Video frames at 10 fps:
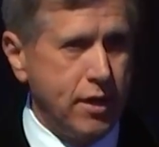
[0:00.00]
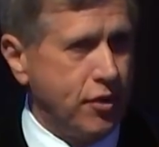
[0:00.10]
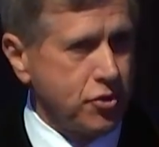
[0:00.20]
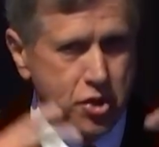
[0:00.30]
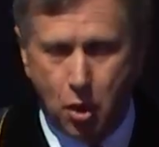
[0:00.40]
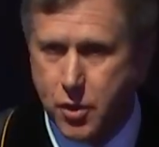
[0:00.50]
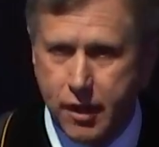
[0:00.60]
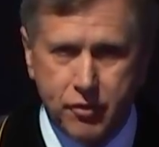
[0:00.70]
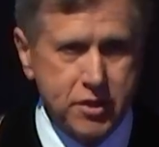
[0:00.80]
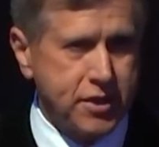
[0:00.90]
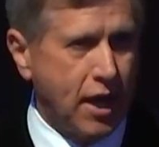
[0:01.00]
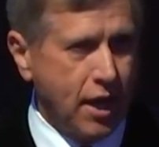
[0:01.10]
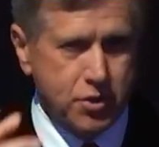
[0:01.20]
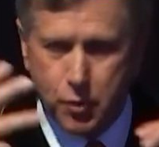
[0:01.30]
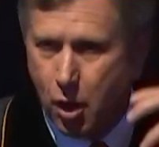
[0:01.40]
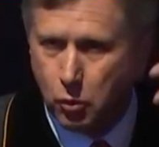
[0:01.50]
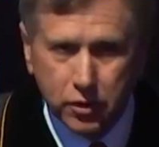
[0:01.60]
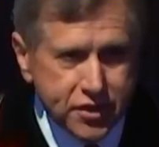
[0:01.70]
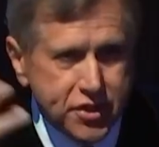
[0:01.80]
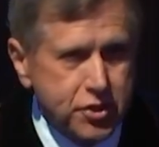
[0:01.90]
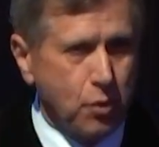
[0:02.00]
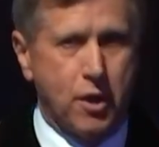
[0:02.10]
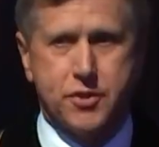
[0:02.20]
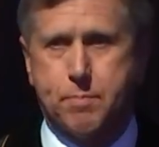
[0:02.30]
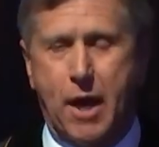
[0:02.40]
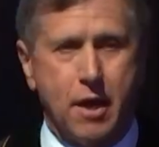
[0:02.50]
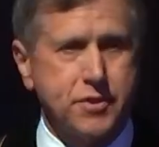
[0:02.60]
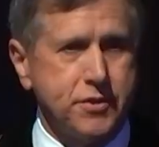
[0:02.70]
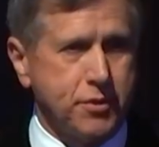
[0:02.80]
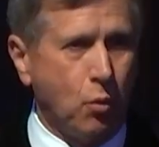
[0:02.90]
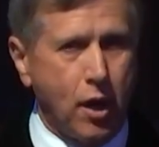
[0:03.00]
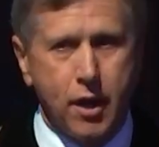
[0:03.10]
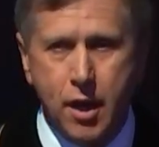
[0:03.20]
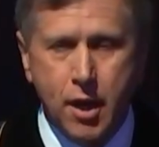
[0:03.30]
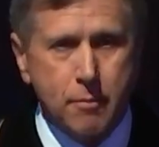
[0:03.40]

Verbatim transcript: There's no give and takes. We don't listen to our spouses the way